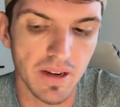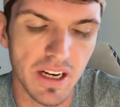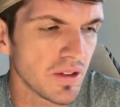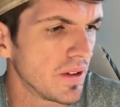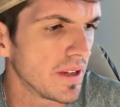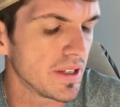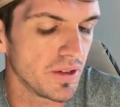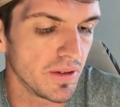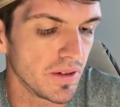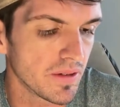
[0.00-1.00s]
actually I only had
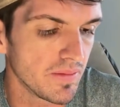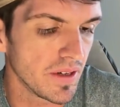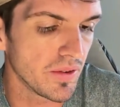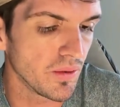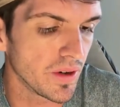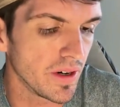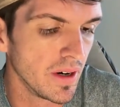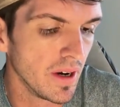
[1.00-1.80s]
2 of those, different order.